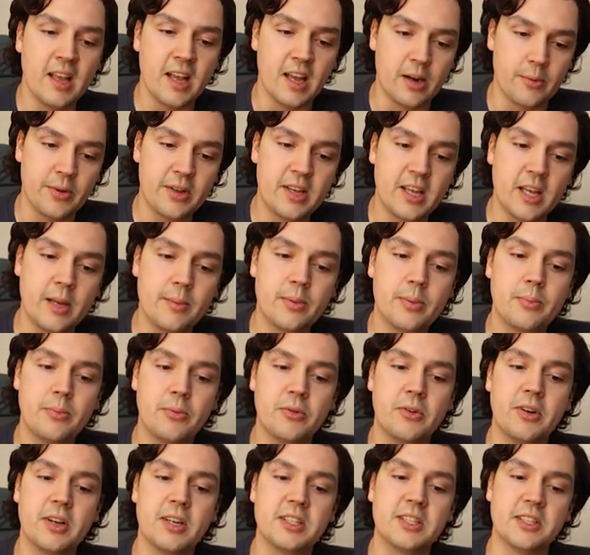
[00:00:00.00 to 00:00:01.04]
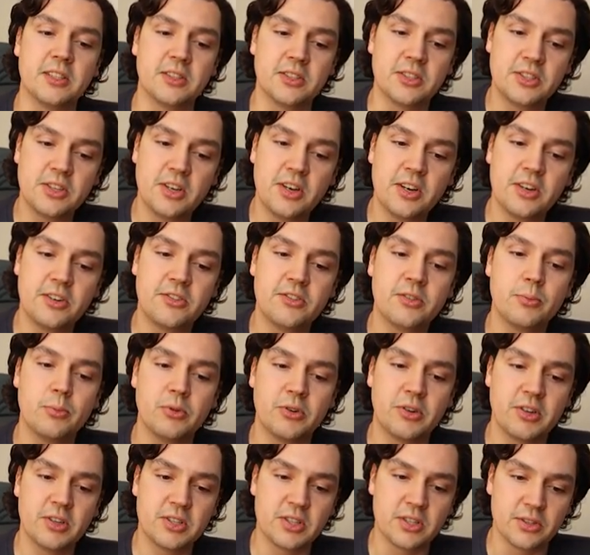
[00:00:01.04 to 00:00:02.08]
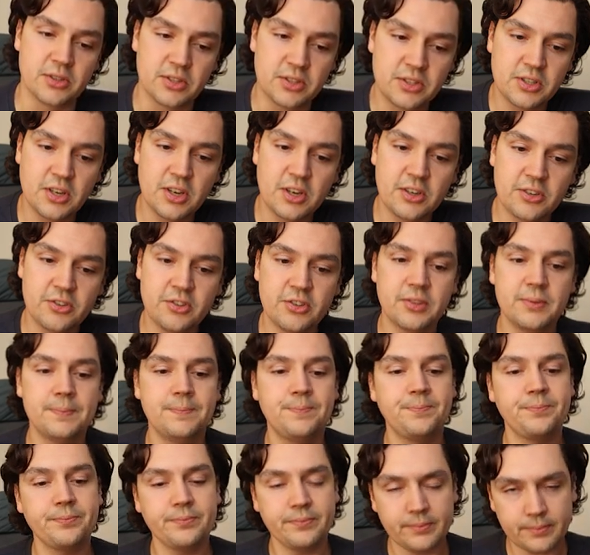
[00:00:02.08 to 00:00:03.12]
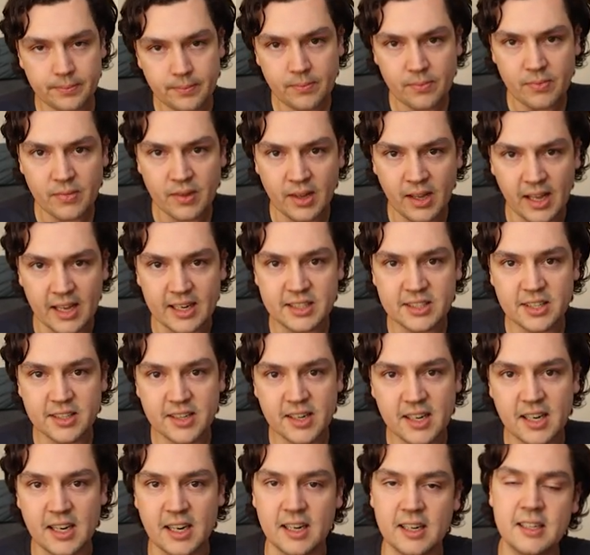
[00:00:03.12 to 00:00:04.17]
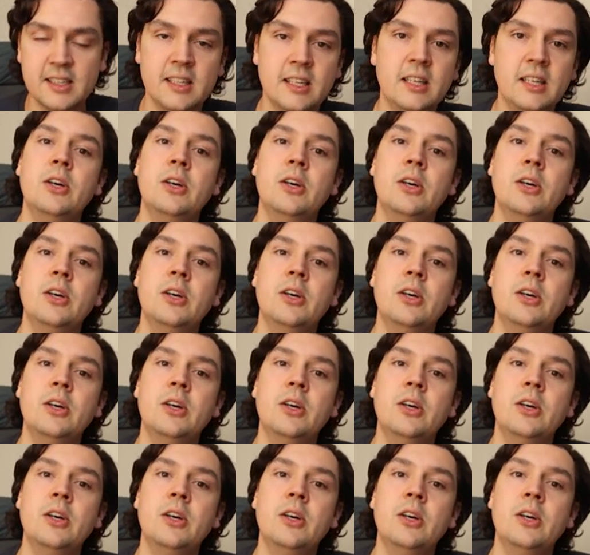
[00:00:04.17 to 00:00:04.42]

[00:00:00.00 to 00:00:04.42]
and we keep progressing the search, and ta-da!